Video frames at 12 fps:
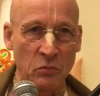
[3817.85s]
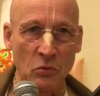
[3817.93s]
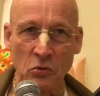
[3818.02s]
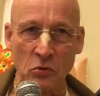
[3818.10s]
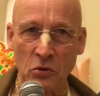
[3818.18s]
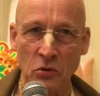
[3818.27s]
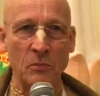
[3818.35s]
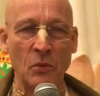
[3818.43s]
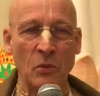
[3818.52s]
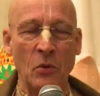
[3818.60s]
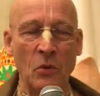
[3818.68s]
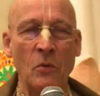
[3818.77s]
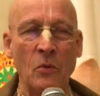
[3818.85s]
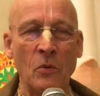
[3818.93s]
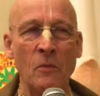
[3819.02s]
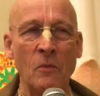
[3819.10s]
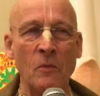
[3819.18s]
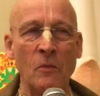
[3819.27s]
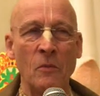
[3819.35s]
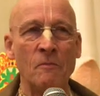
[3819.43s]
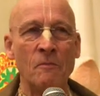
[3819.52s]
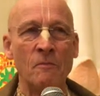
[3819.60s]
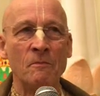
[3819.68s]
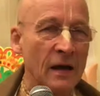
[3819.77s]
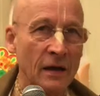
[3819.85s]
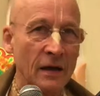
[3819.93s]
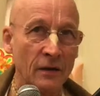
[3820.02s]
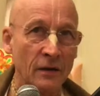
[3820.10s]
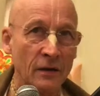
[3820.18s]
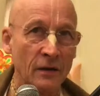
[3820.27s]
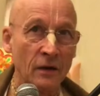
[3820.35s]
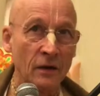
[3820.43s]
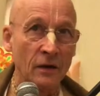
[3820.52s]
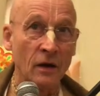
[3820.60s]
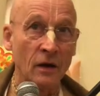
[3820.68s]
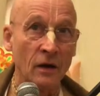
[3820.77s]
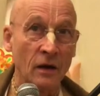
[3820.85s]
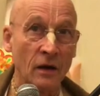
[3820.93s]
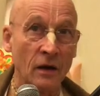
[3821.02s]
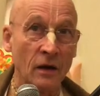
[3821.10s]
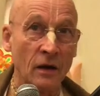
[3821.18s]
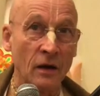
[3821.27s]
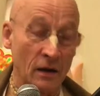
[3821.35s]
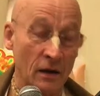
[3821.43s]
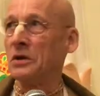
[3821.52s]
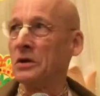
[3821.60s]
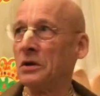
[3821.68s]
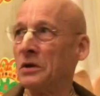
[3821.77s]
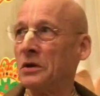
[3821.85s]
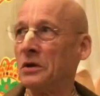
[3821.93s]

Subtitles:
And I got the opportunity to thank them, and which is